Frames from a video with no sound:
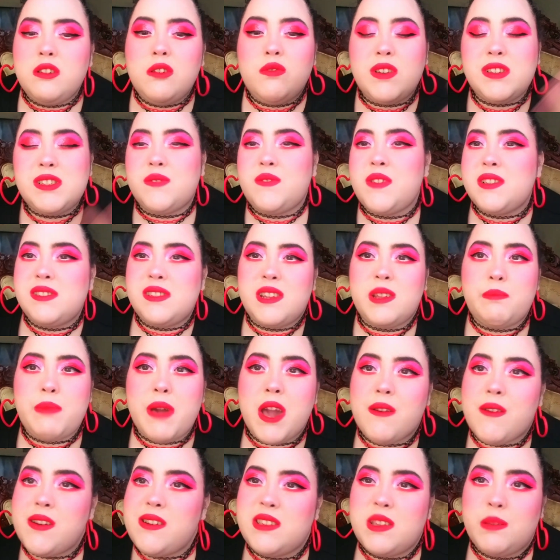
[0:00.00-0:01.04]
race, ethnicity,
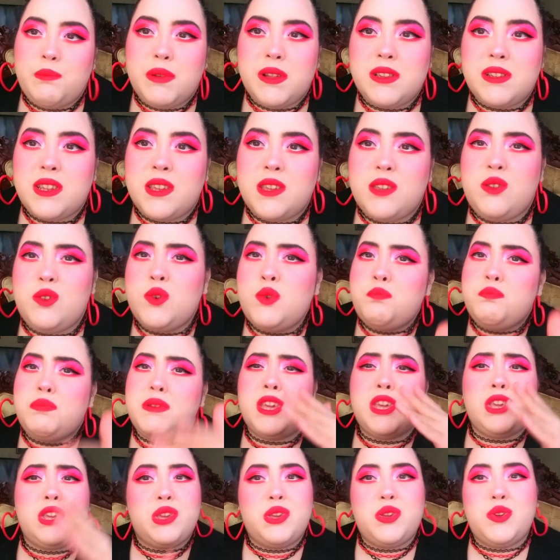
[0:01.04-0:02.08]
background, disability, you be
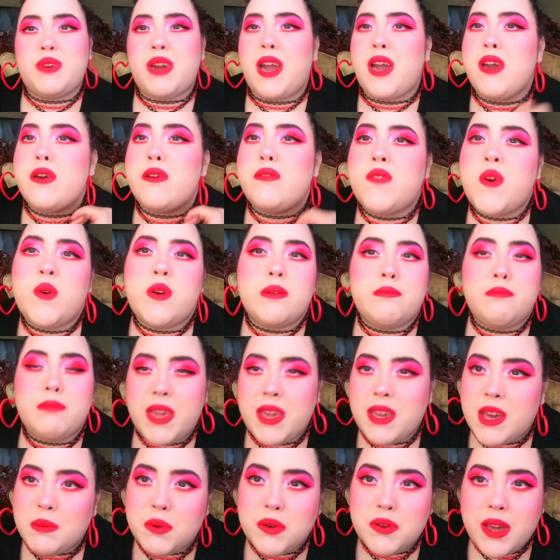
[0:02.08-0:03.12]
you. Have fun with
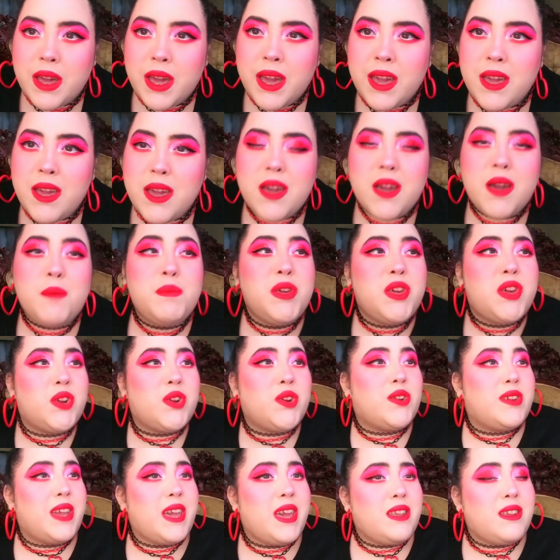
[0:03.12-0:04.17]
makeup, okay? Be
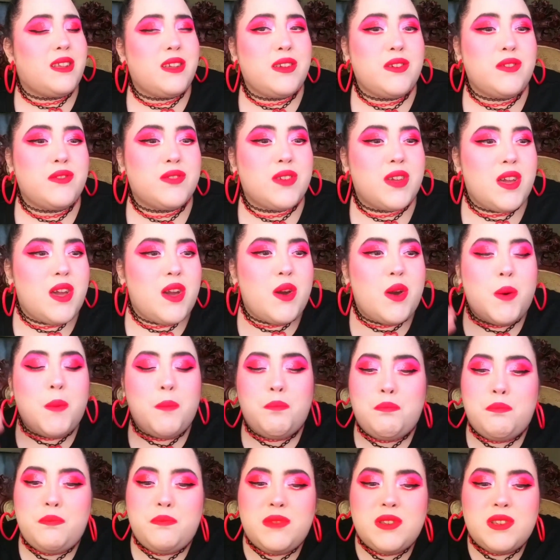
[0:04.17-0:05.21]
creative.
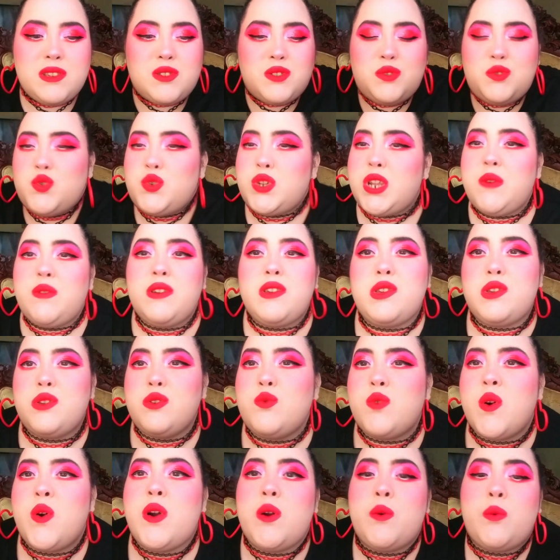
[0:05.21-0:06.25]
Just do whatever you
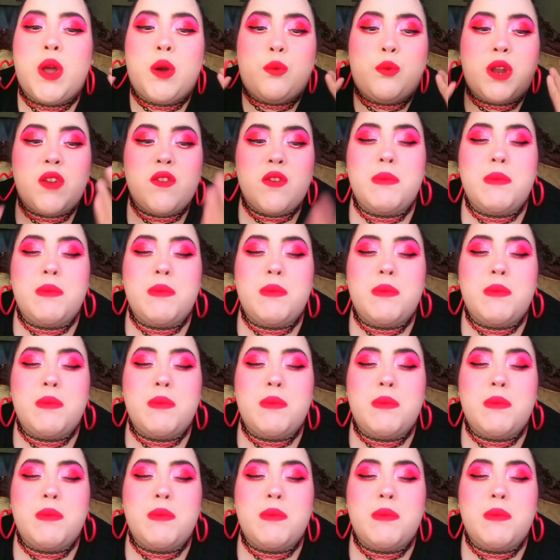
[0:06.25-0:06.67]
want, whatever